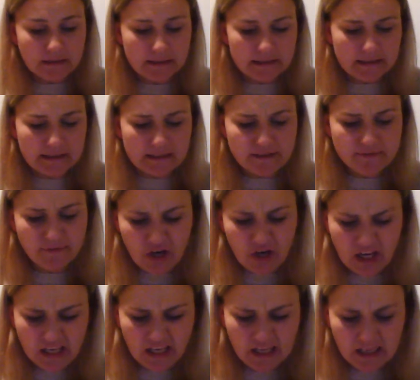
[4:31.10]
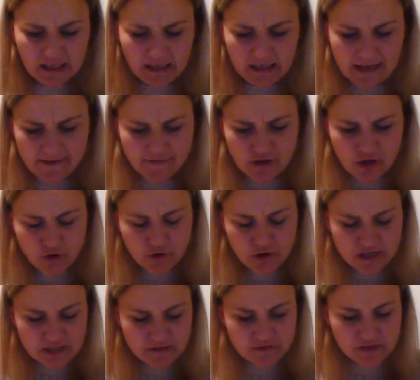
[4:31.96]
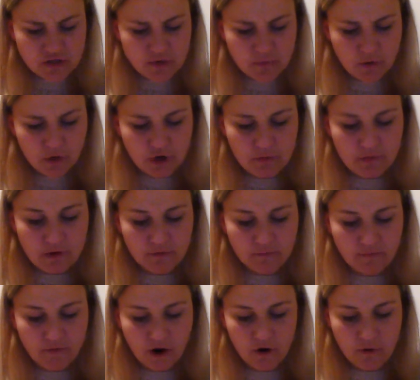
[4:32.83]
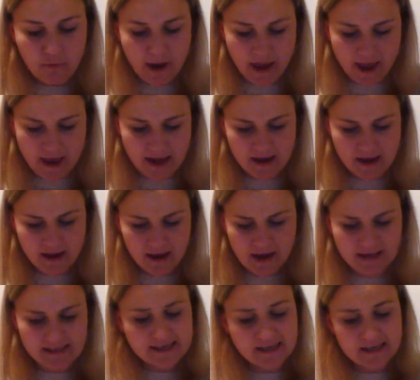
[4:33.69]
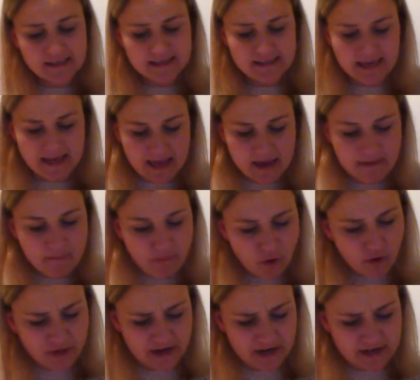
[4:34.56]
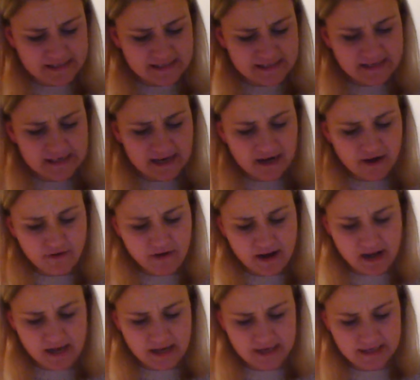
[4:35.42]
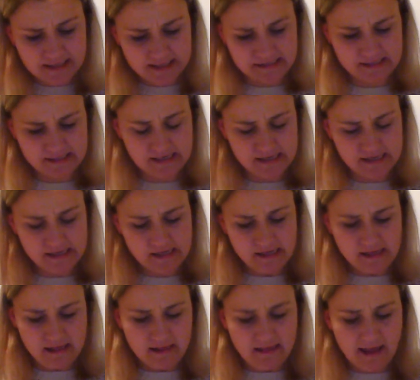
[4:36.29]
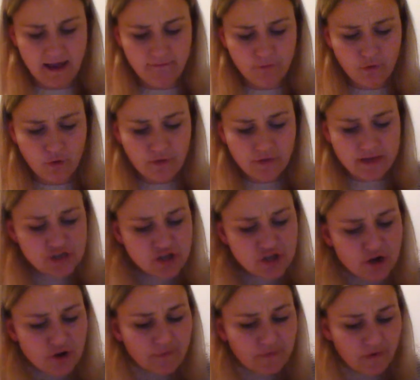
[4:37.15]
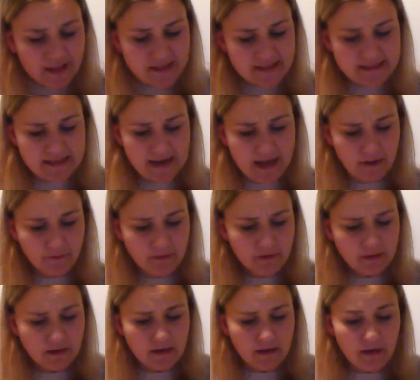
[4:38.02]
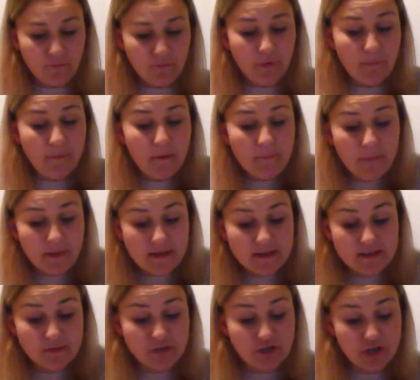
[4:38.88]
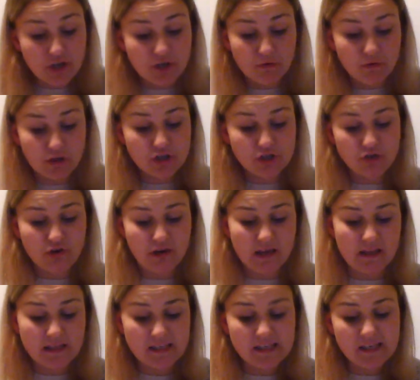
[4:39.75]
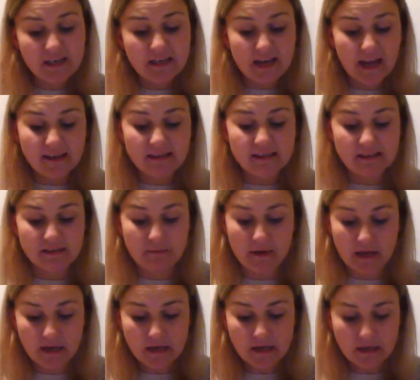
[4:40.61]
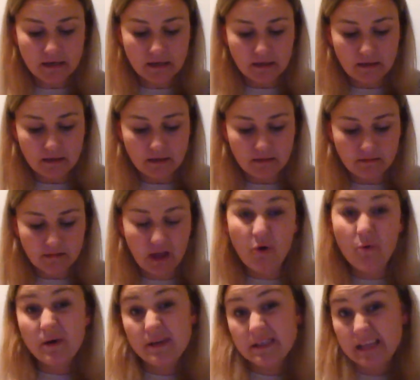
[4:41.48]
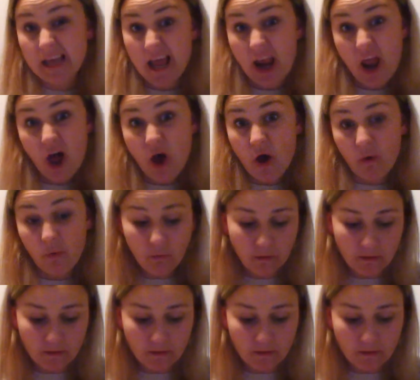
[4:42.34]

It's funny, even though Christopher's the one who moved far away, I still see him more than I see Zachary and Alex. They have all these new friends now, and if we bump into each other on the street, they're still nice to me. They always say hello.